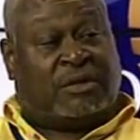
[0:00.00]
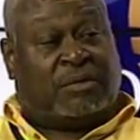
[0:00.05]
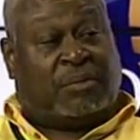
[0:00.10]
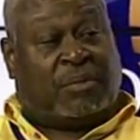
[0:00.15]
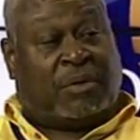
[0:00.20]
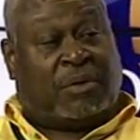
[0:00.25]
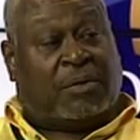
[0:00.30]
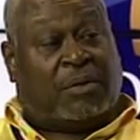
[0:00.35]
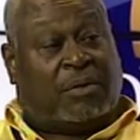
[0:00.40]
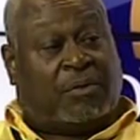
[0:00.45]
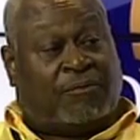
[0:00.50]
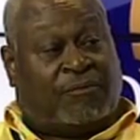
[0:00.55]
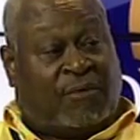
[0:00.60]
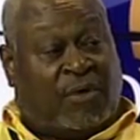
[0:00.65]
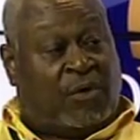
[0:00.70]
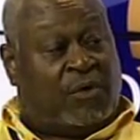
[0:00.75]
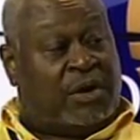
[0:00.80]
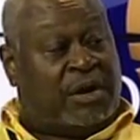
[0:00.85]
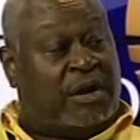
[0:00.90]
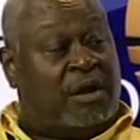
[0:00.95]
but
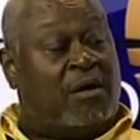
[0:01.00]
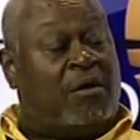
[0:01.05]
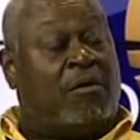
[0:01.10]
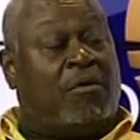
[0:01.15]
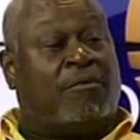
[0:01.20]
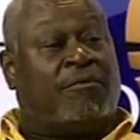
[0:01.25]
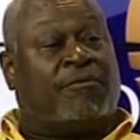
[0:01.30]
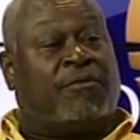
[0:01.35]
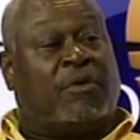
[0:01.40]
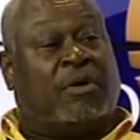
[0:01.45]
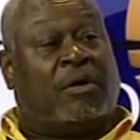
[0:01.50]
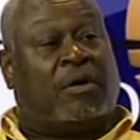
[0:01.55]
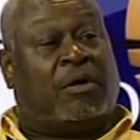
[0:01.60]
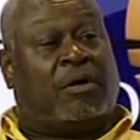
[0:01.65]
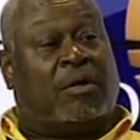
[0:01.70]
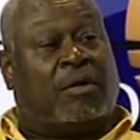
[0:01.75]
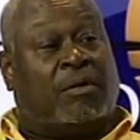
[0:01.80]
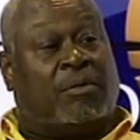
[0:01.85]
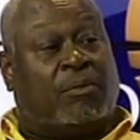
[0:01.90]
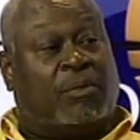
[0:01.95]
fought it off
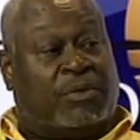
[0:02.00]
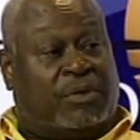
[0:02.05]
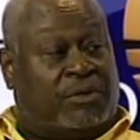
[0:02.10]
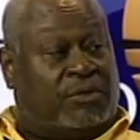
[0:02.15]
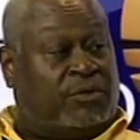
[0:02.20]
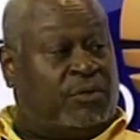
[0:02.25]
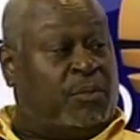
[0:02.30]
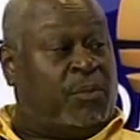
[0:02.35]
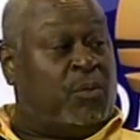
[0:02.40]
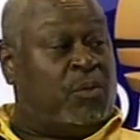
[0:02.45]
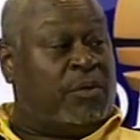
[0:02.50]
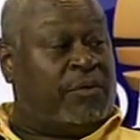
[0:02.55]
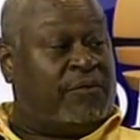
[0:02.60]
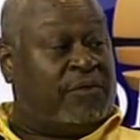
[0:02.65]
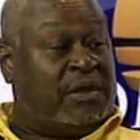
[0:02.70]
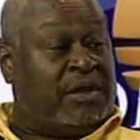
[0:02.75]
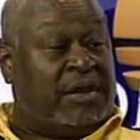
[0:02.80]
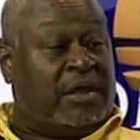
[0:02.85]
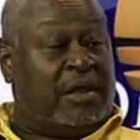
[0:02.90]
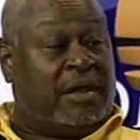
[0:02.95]
uh, with the support of the
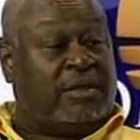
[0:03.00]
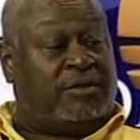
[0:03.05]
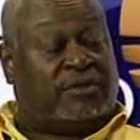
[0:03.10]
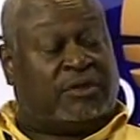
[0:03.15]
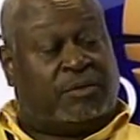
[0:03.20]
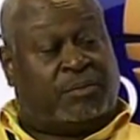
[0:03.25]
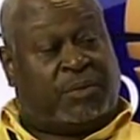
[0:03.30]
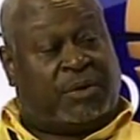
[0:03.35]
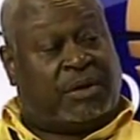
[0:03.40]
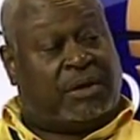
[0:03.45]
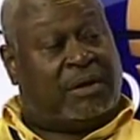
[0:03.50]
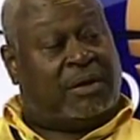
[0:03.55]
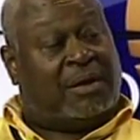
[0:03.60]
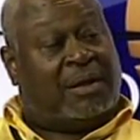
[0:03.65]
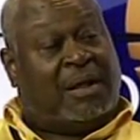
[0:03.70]
NAACP